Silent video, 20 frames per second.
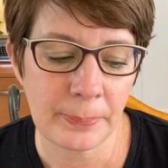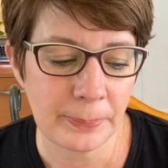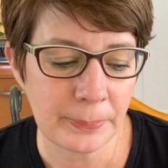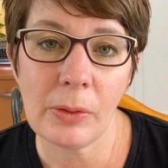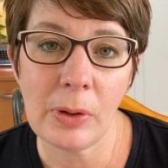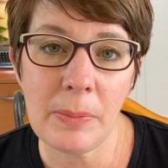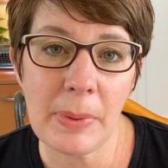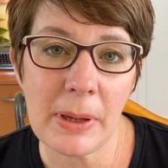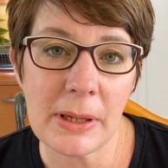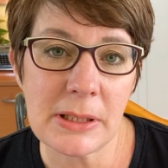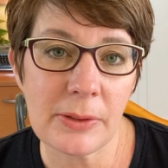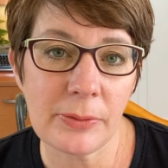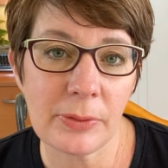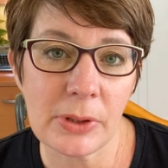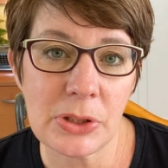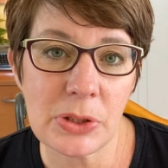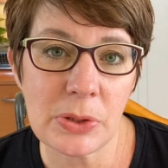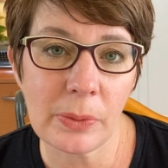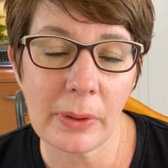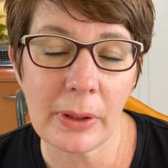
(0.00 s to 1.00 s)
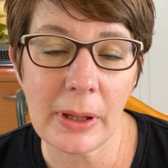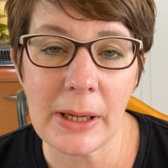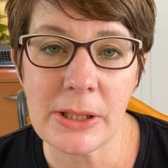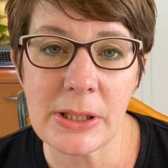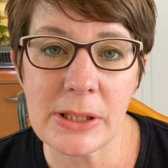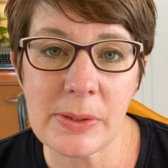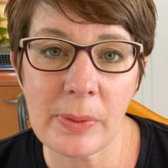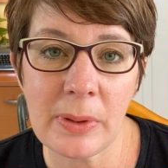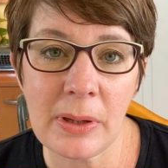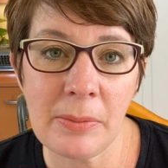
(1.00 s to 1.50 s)
Going back to virtual, I
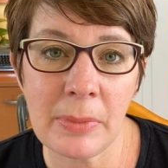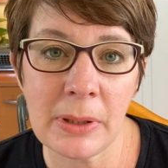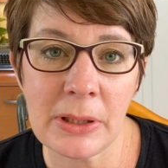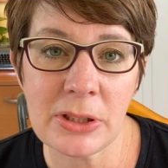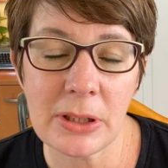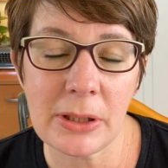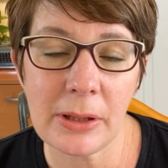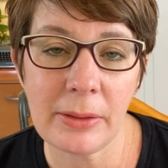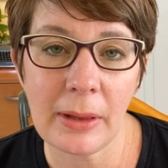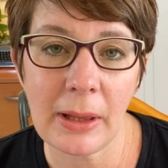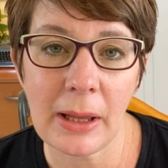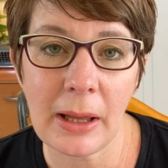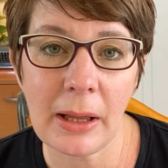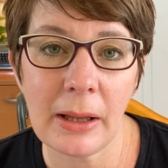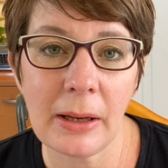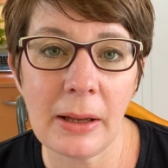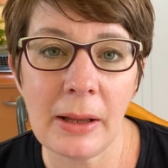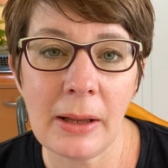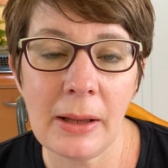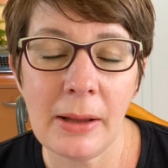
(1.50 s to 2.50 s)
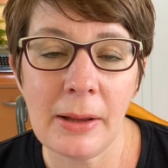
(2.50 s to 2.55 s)
just want to mention that